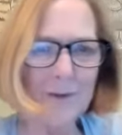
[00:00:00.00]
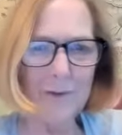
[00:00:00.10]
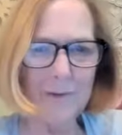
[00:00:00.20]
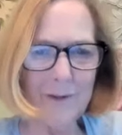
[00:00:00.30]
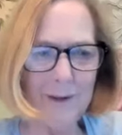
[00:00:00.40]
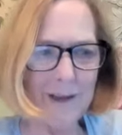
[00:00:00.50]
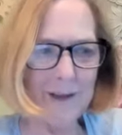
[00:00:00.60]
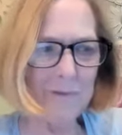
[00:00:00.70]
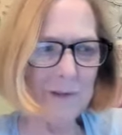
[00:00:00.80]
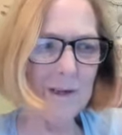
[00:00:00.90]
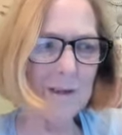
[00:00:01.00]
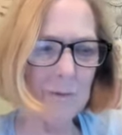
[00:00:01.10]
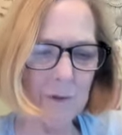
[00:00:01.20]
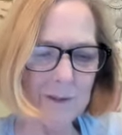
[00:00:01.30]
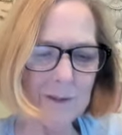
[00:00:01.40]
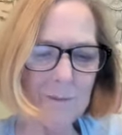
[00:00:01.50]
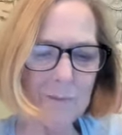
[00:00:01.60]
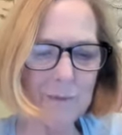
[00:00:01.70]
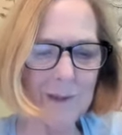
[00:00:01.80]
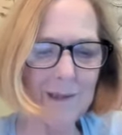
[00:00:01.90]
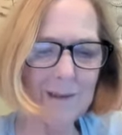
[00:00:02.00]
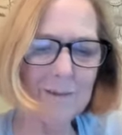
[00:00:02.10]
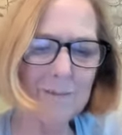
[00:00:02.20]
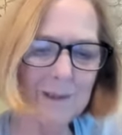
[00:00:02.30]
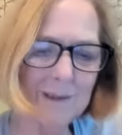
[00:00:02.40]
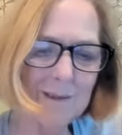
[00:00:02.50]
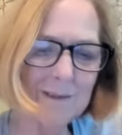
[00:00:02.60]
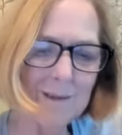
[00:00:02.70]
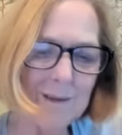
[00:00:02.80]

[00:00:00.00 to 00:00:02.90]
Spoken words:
girl in their life that could wear some pretty little pink